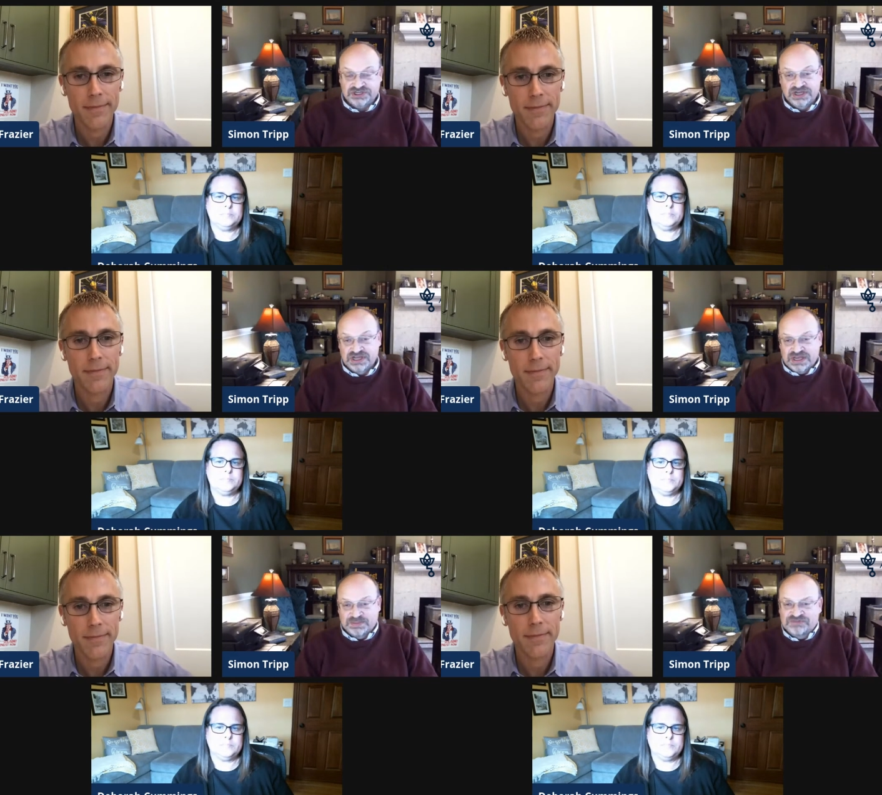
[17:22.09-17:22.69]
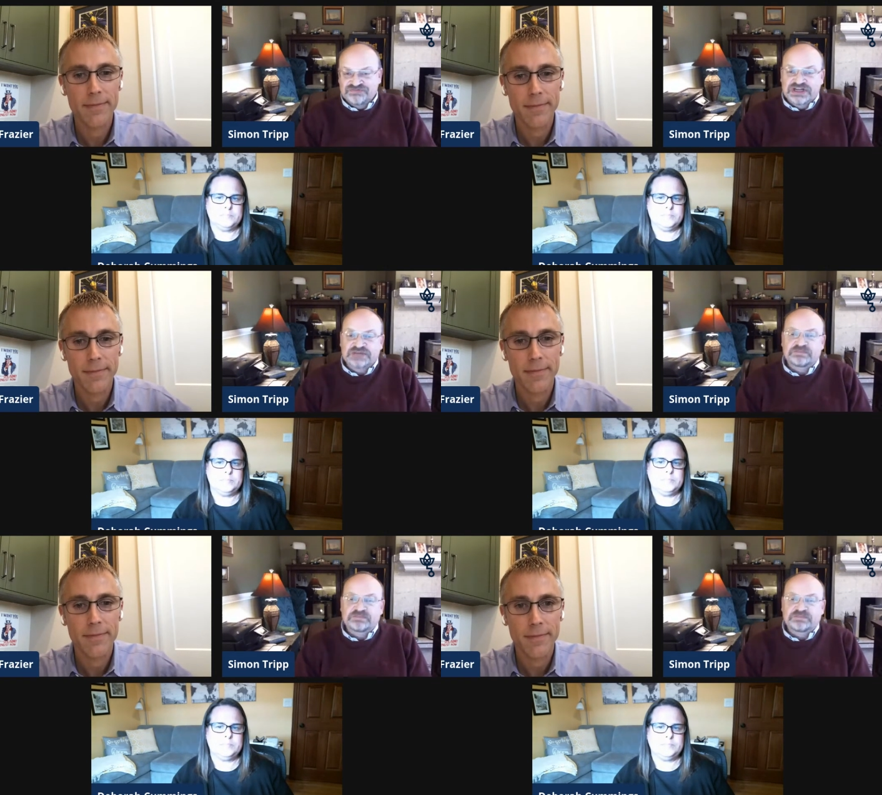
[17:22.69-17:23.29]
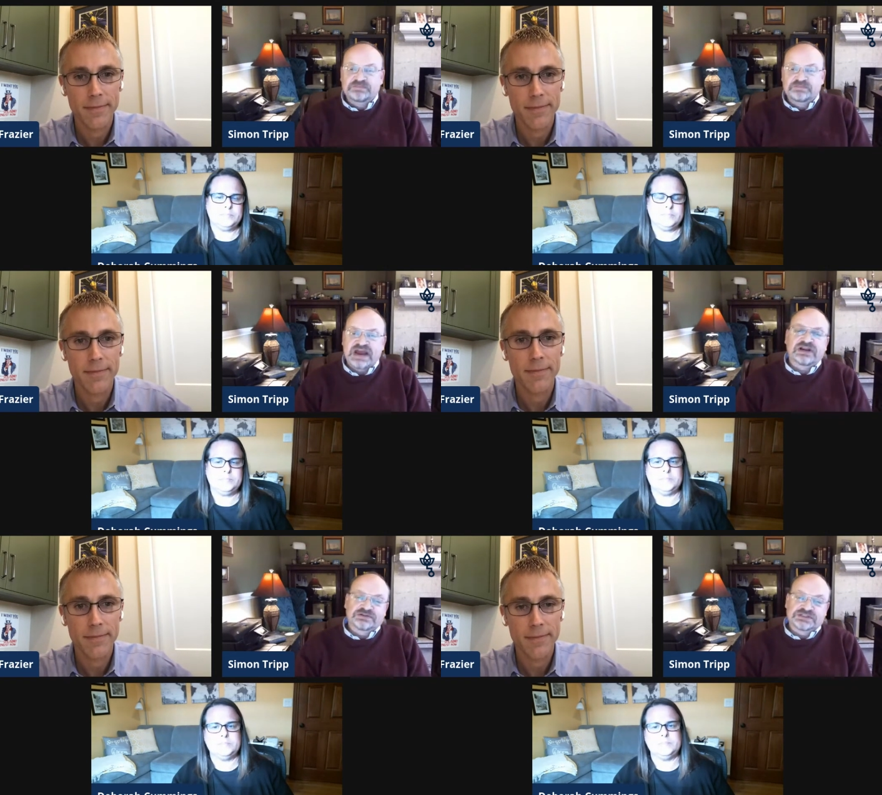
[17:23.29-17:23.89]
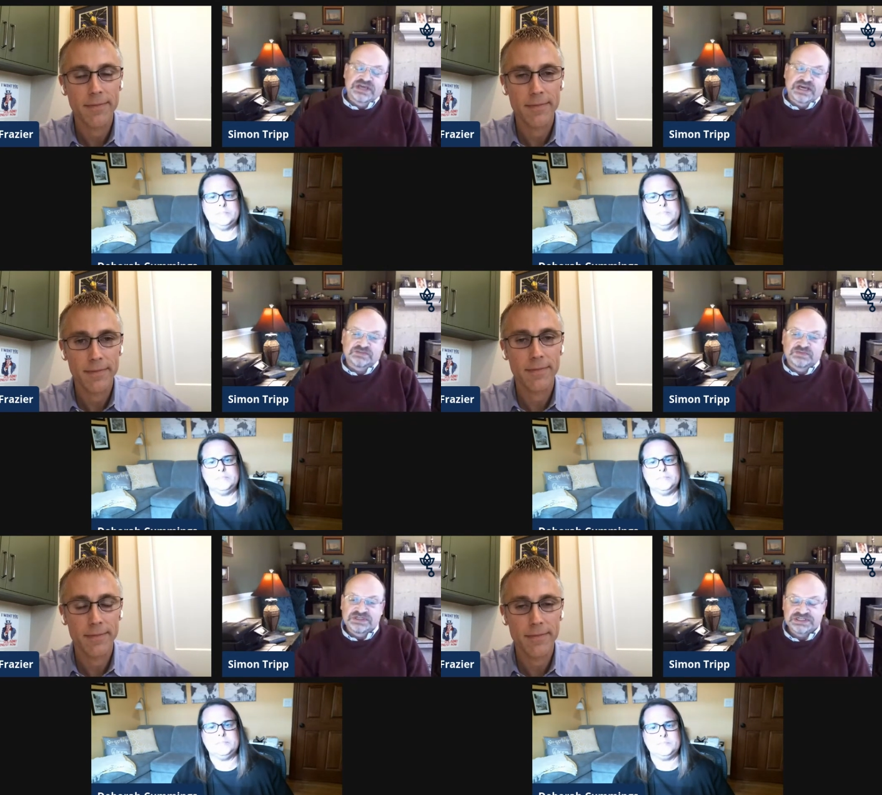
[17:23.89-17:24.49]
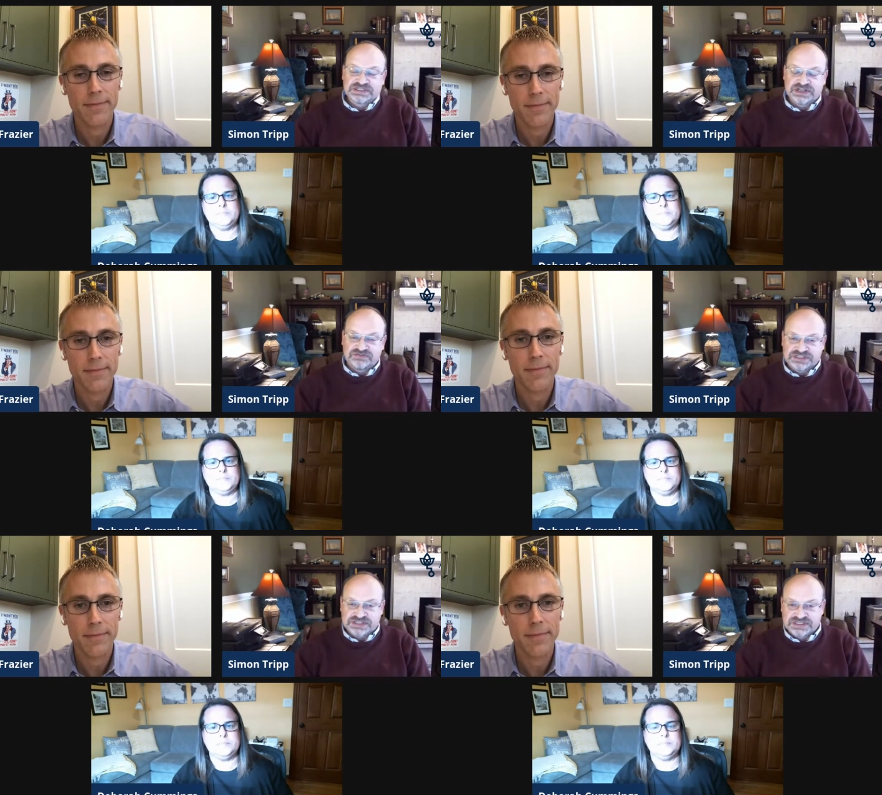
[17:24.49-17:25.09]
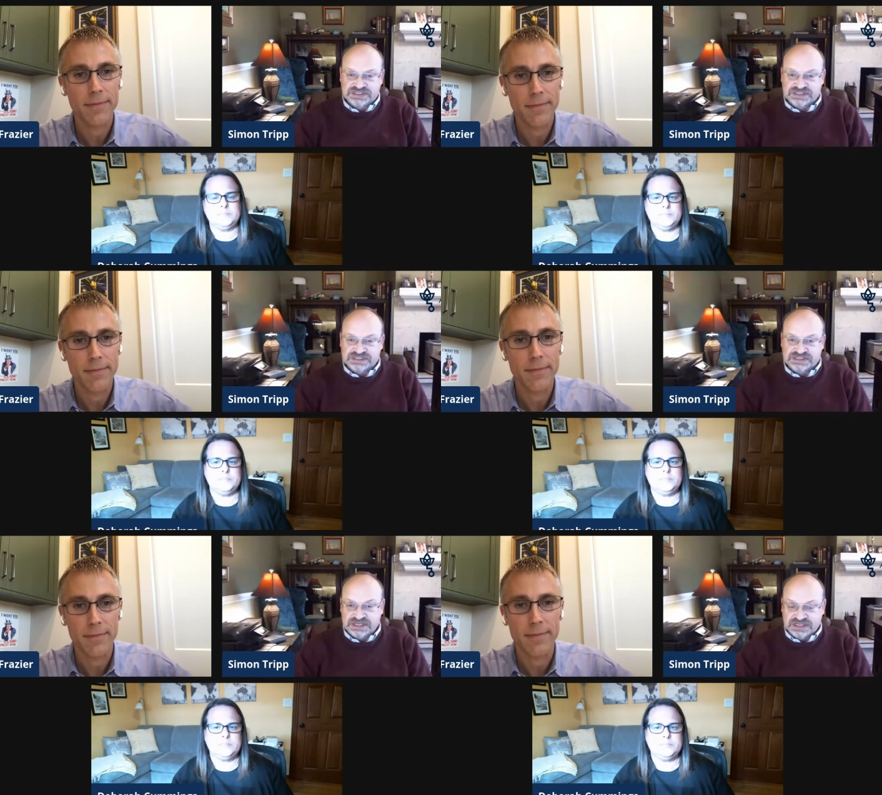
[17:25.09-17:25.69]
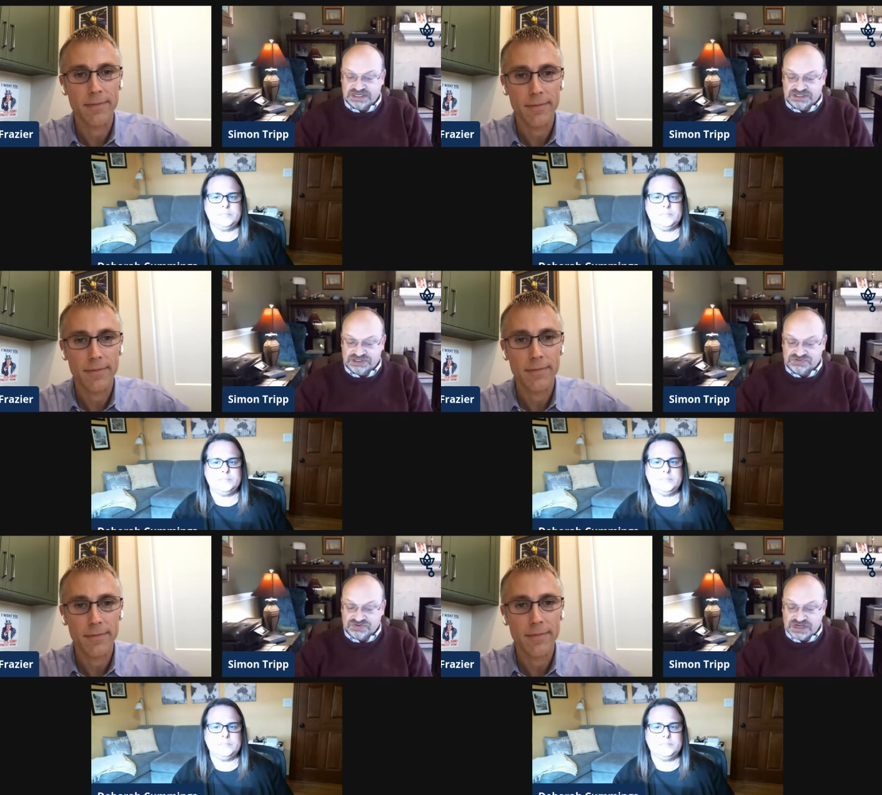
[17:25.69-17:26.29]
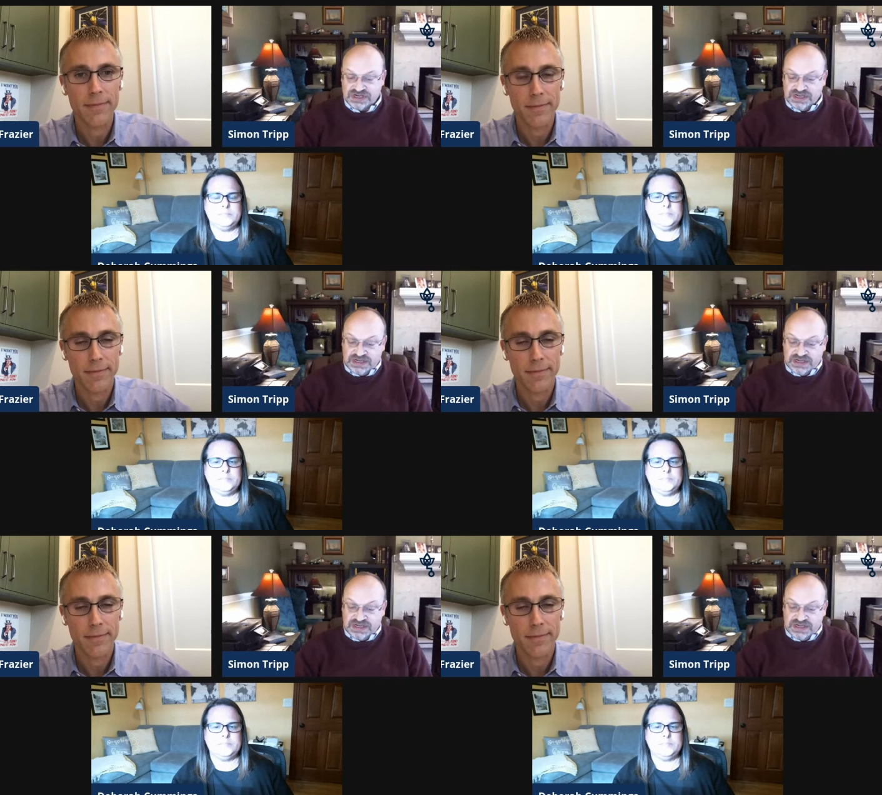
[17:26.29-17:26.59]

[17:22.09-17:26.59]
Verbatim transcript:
Speaker 1: I mean, it really parallels the expertise that there is in the state in industry.